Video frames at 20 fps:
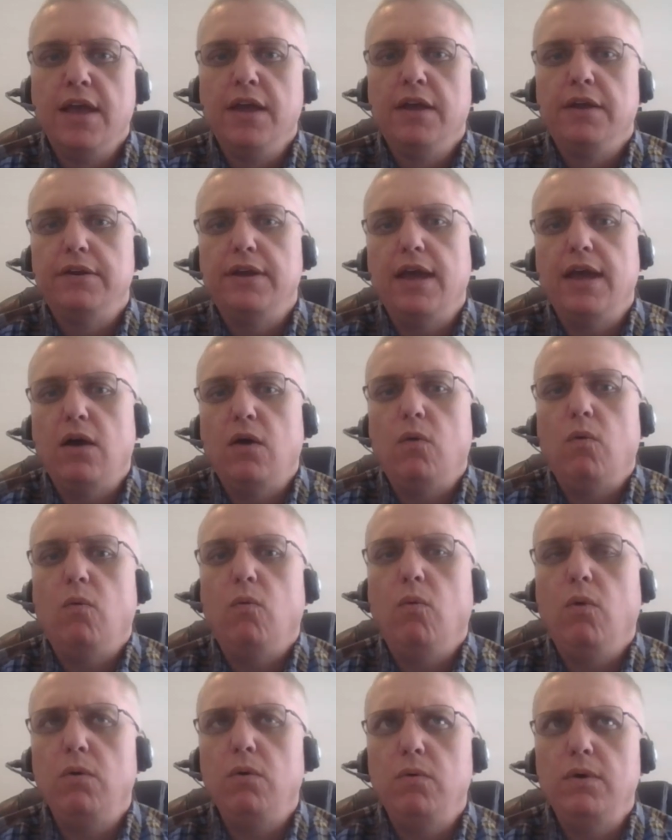Now,
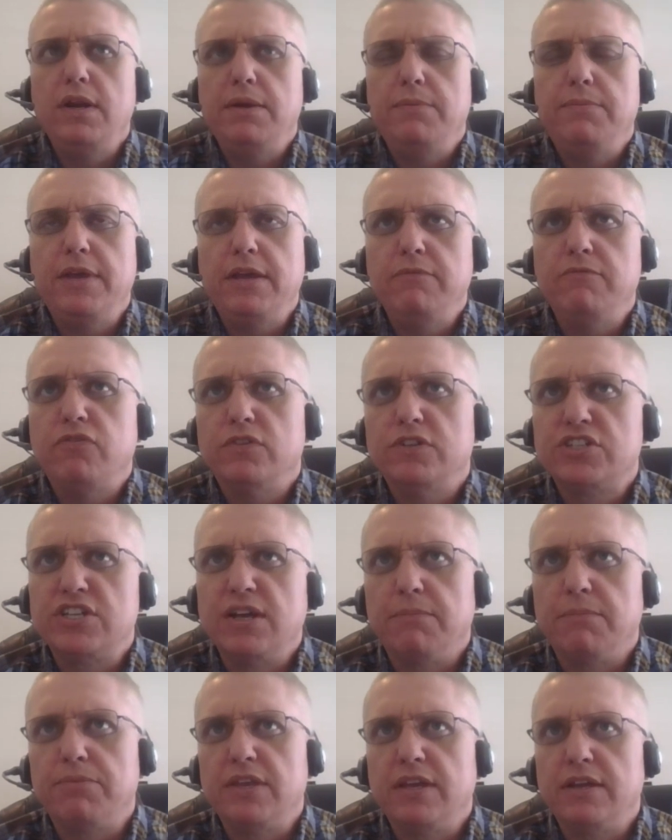what would it mean for
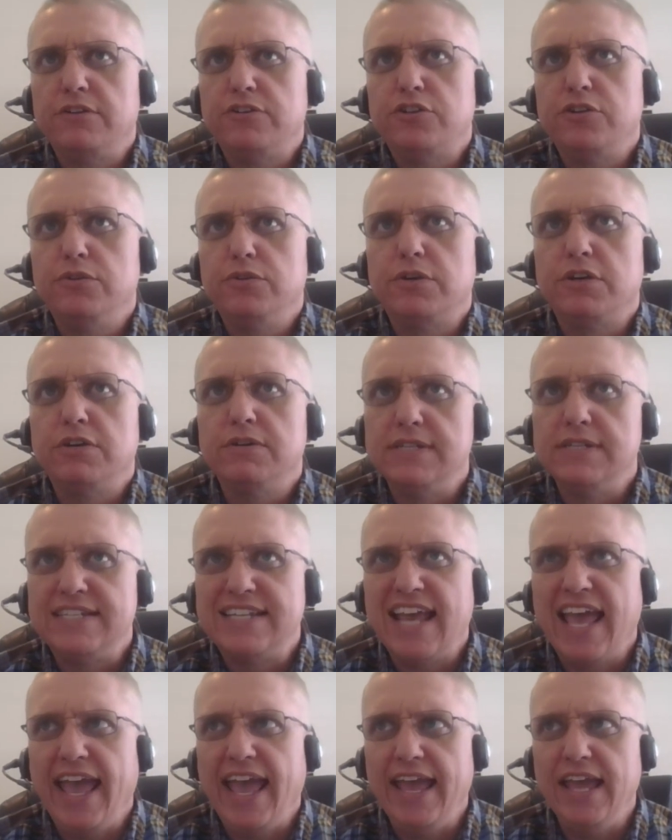something to
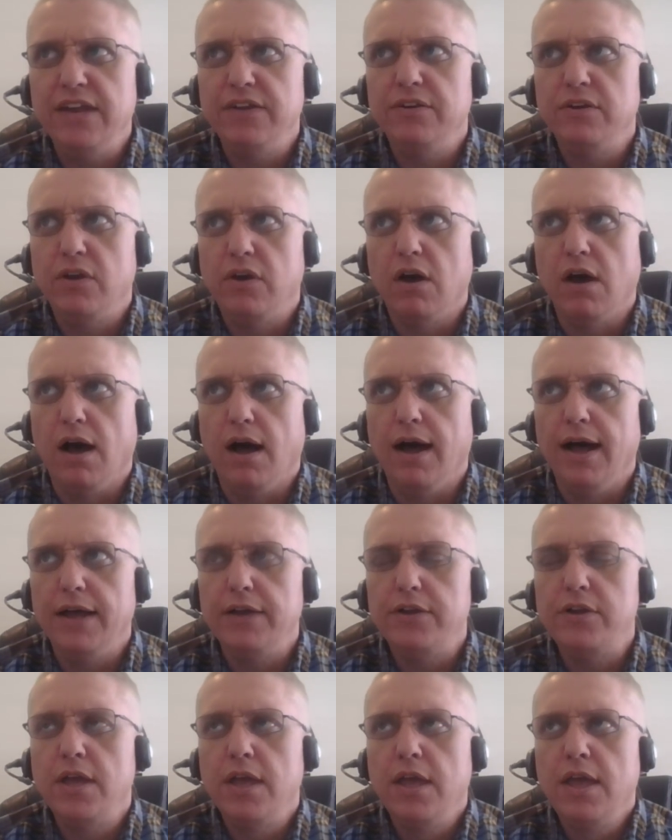contain
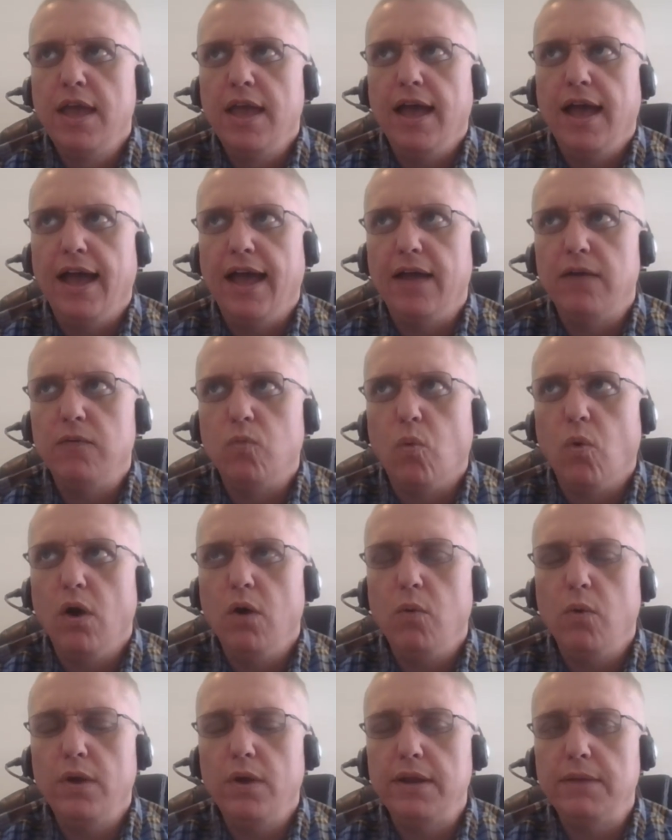God, and
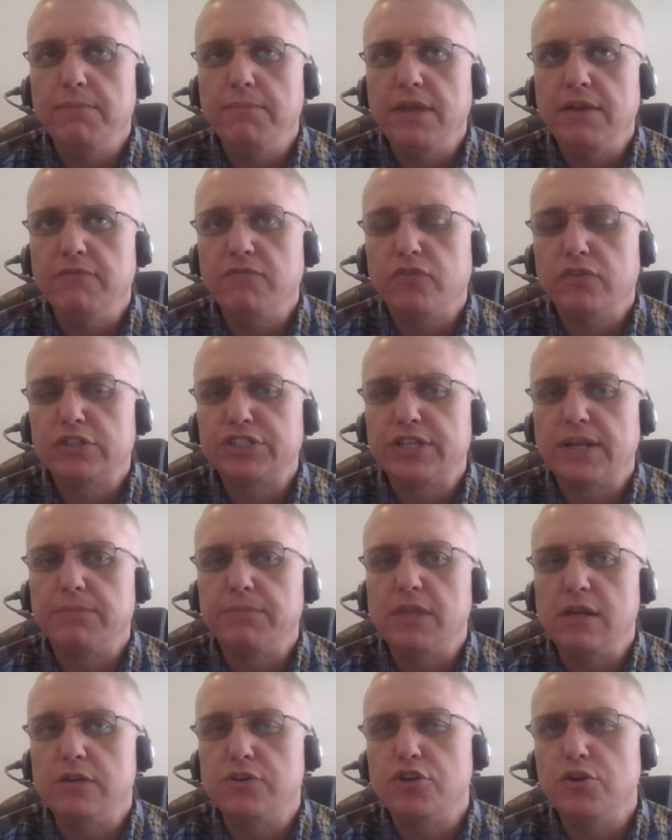what would it mean for
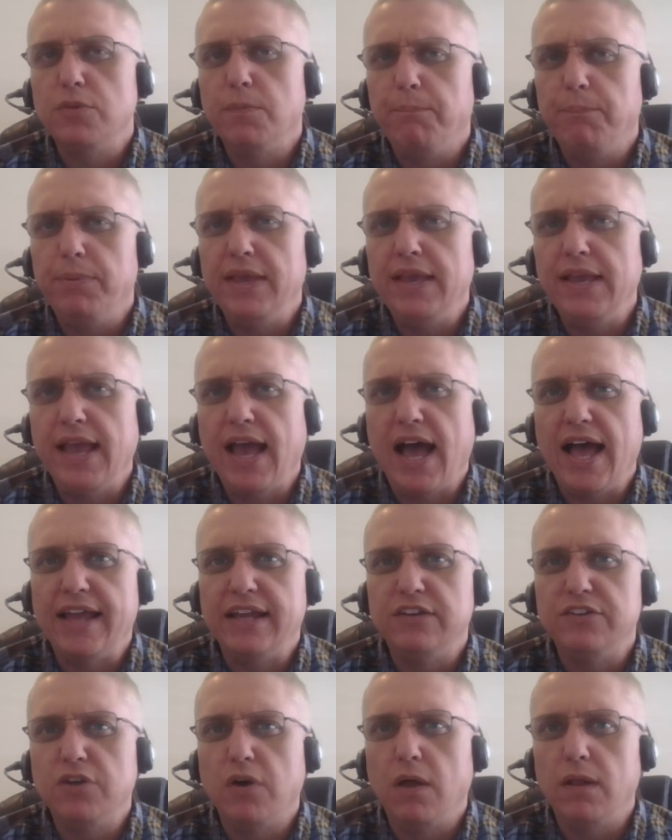something to be
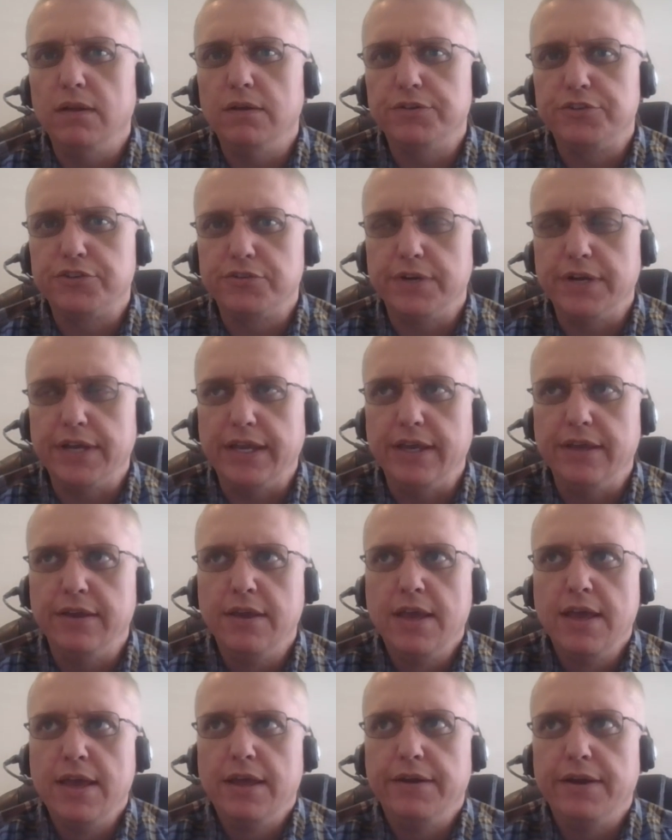idolatry?
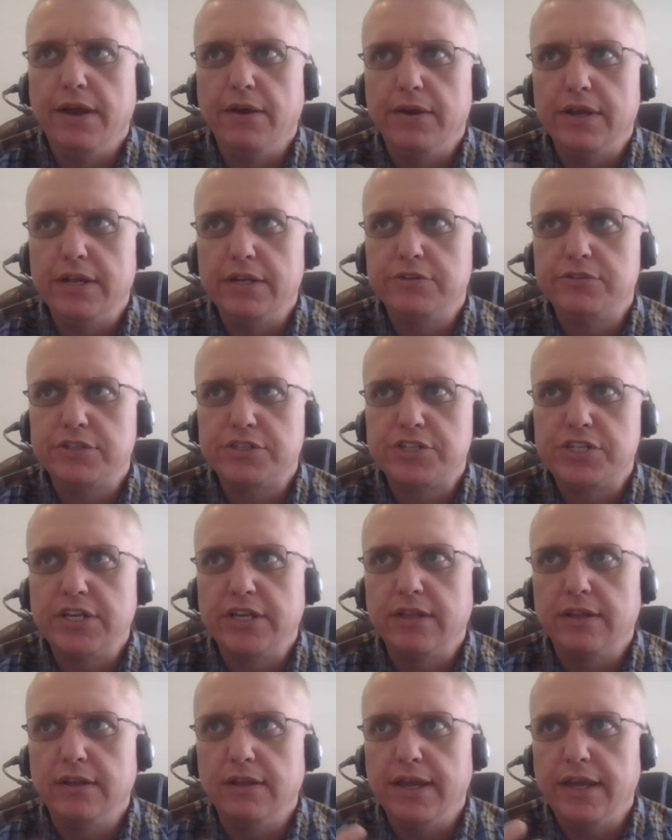Now,
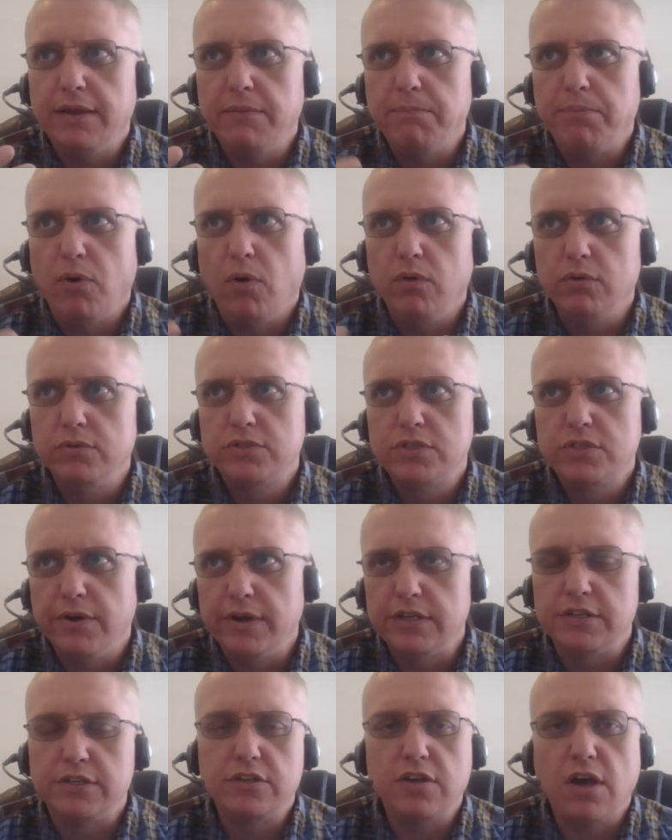interestingly, Paul's
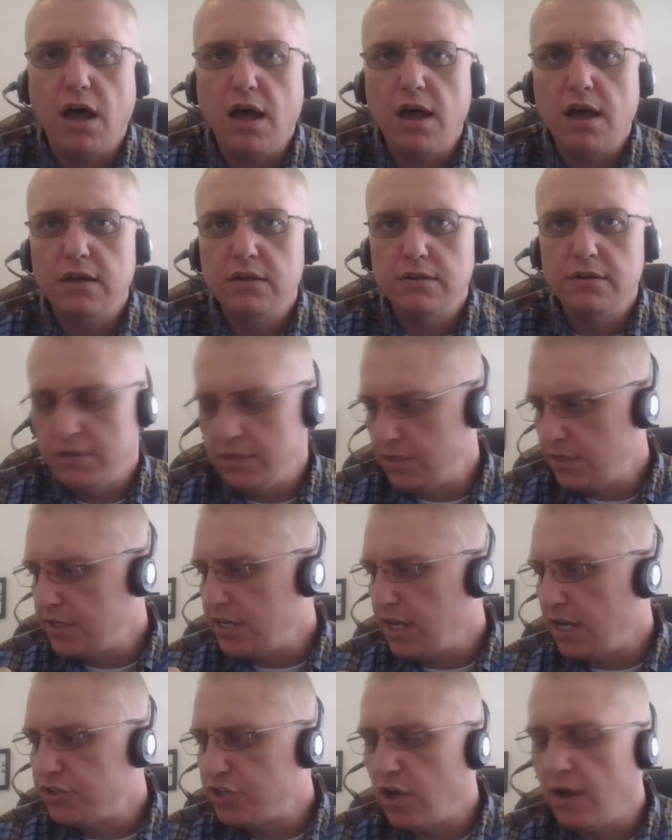going to
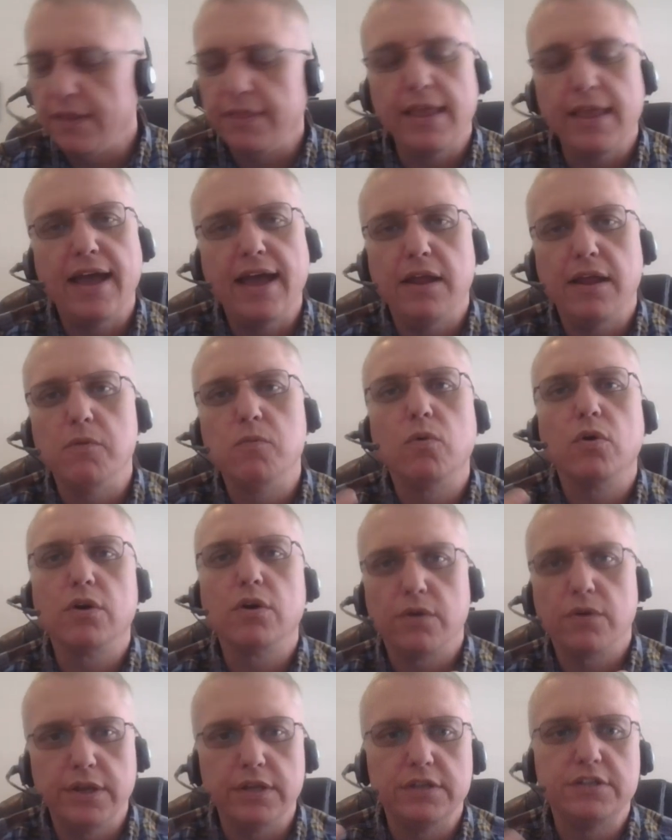touch on that, and we're
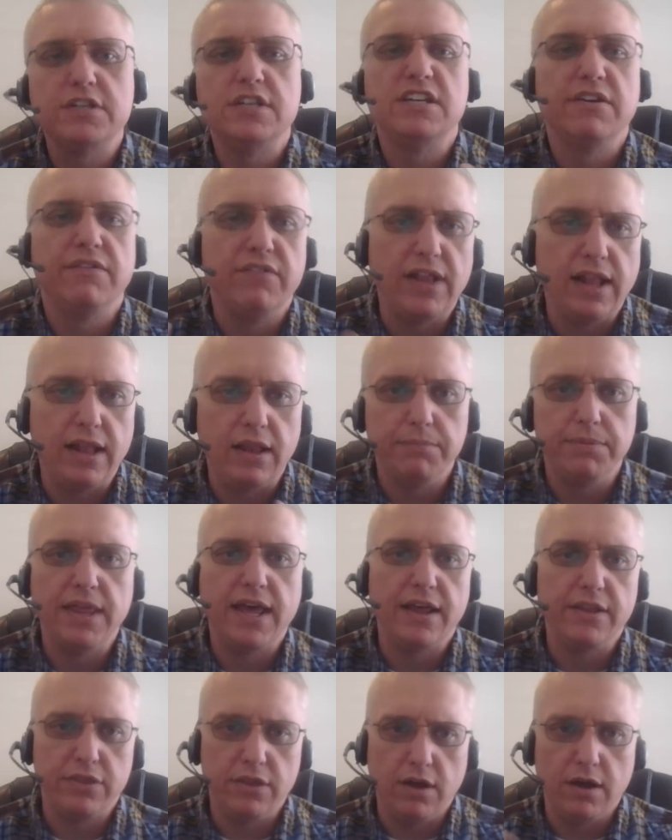going to develop
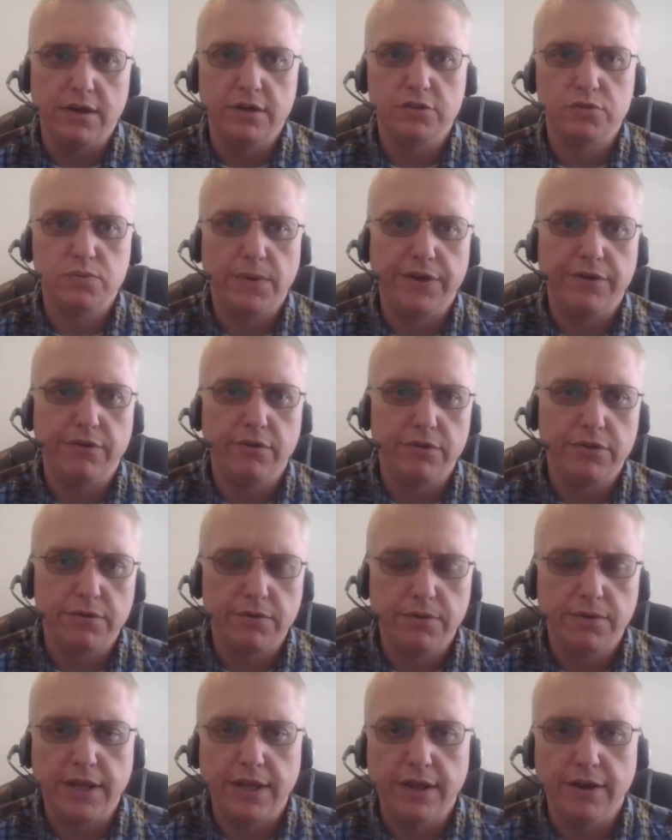that thought as we go
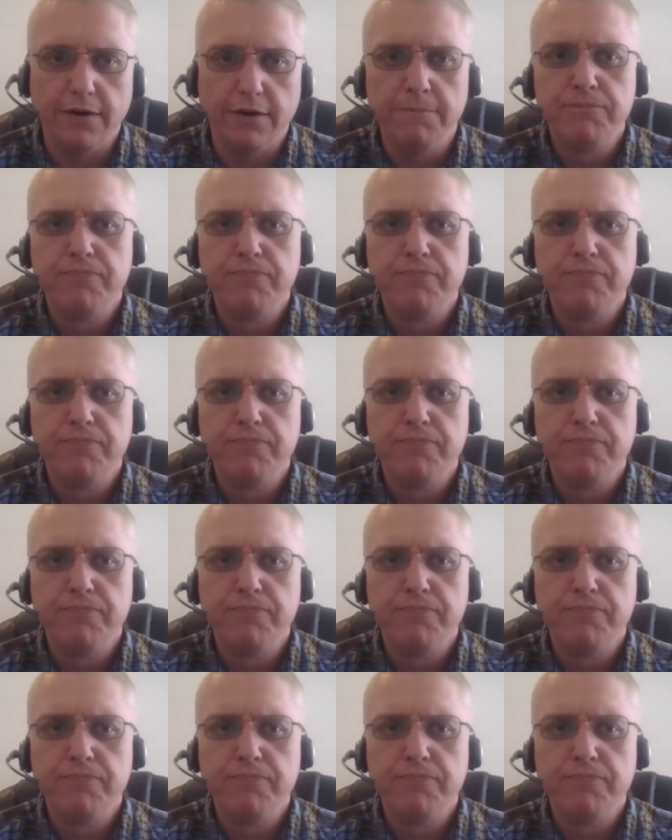through here.